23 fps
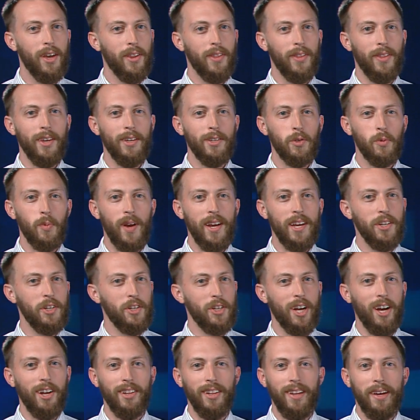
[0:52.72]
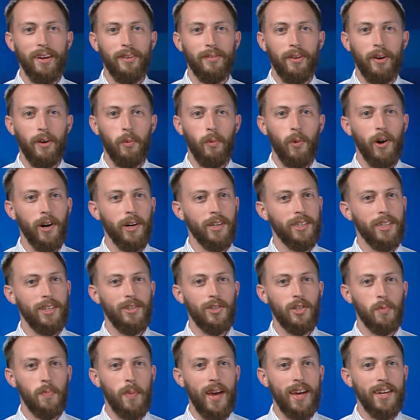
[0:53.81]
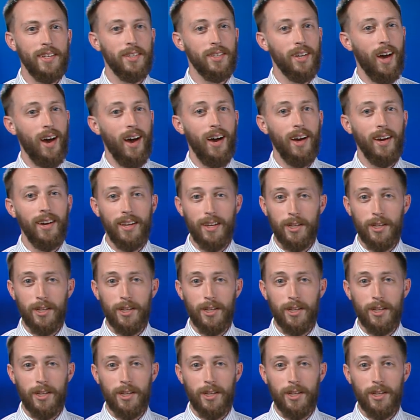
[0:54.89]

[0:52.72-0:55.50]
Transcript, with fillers: This week, Kjell Lindgren worked in space on